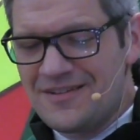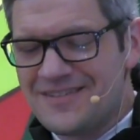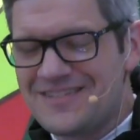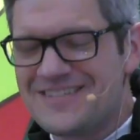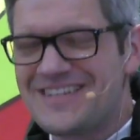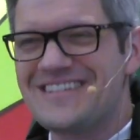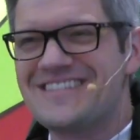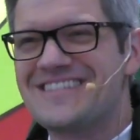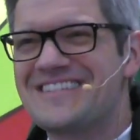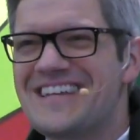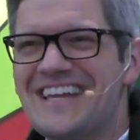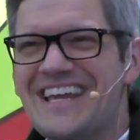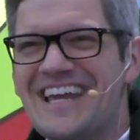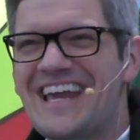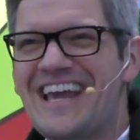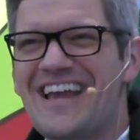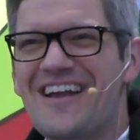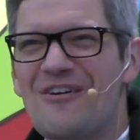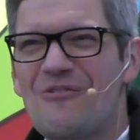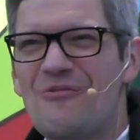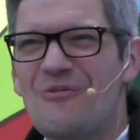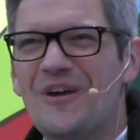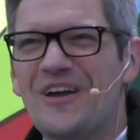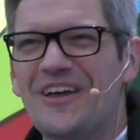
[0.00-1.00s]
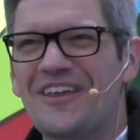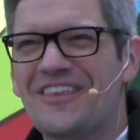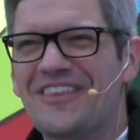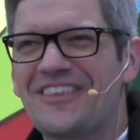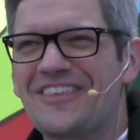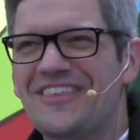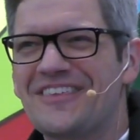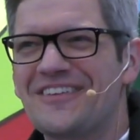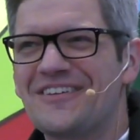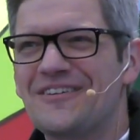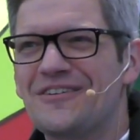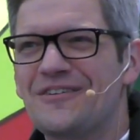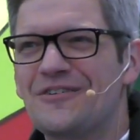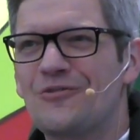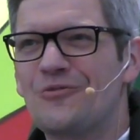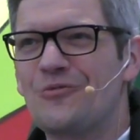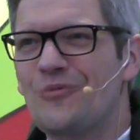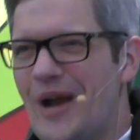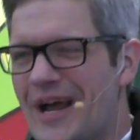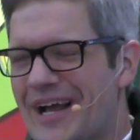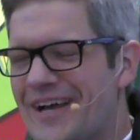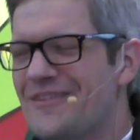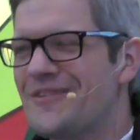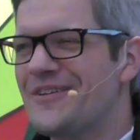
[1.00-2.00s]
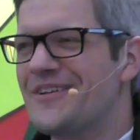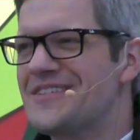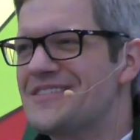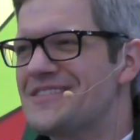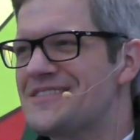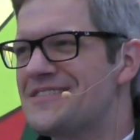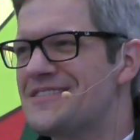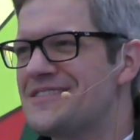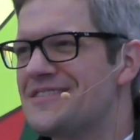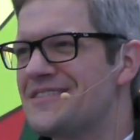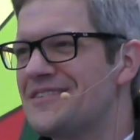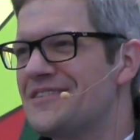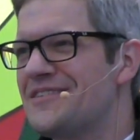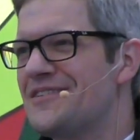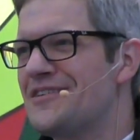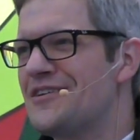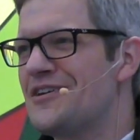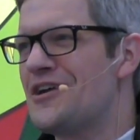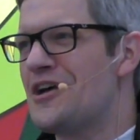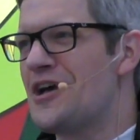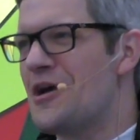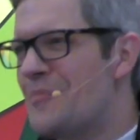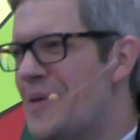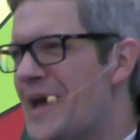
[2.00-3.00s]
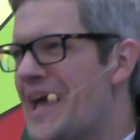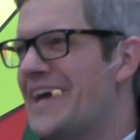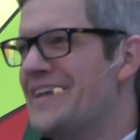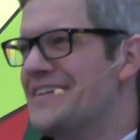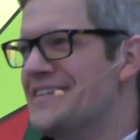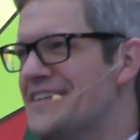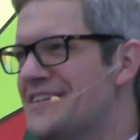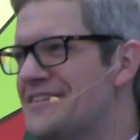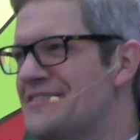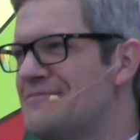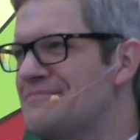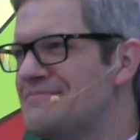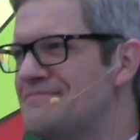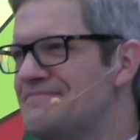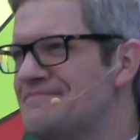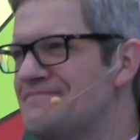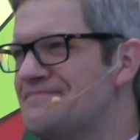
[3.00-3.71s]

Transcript: to sing with reckless abandon.